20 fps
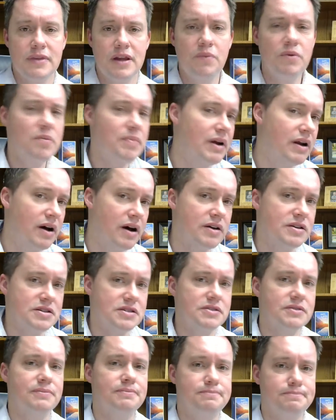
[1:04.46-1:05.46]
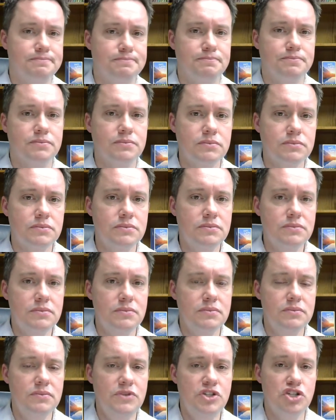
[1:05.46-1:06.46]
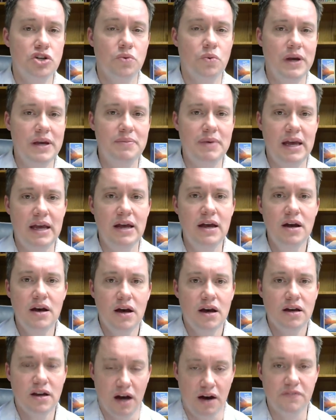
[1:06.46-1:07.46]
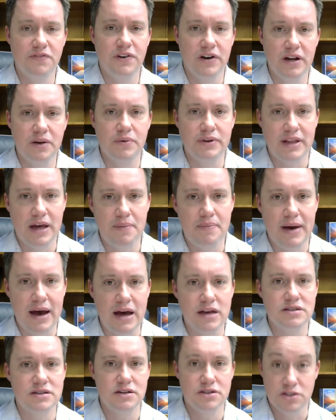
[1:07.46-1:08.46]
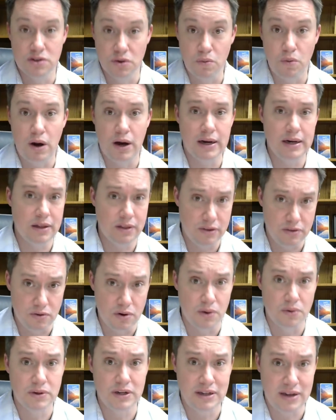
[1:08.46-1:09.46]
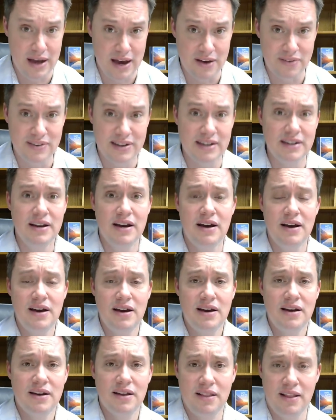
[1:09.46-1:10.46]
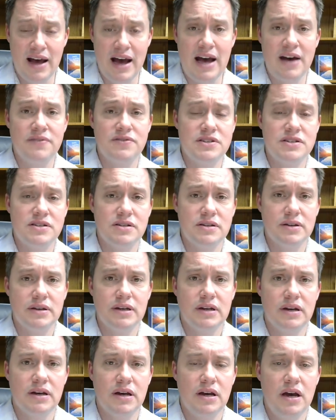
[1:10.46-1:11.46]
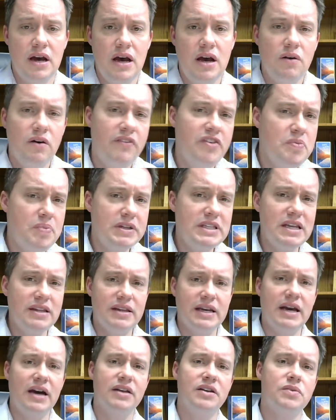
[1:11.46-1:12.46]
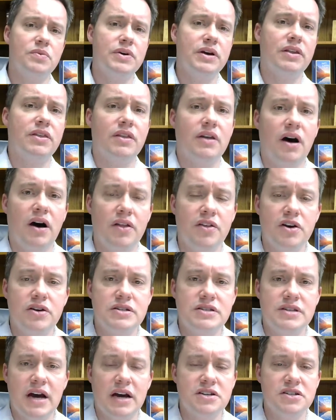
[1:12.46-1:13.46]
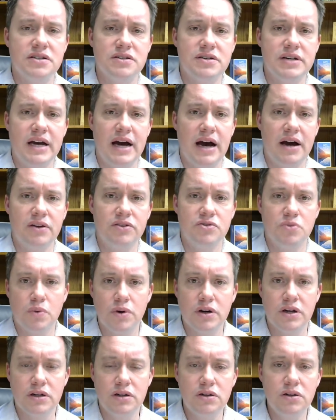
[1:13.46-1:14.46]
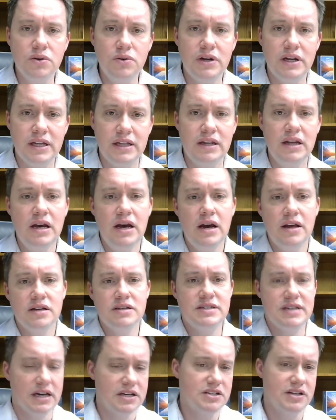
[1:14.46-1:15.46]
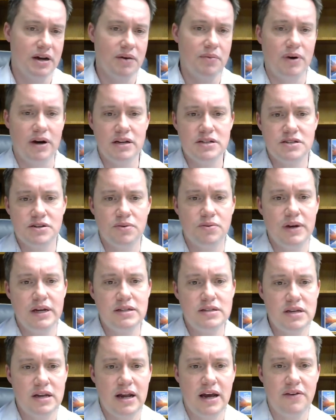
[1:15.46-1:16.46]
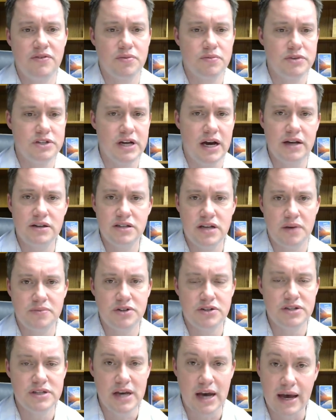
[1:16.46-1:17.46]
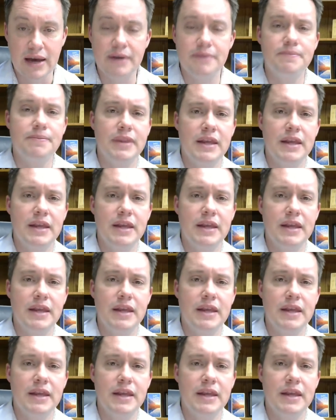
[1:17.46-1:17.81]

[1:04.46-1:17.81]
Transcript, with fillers: Now, what about us? Should we be comforted with that passage, the one enthroned in heaven laughs? Well, if you put that together with other sections of God's Word, including the section I want us to read today from John chapter 10,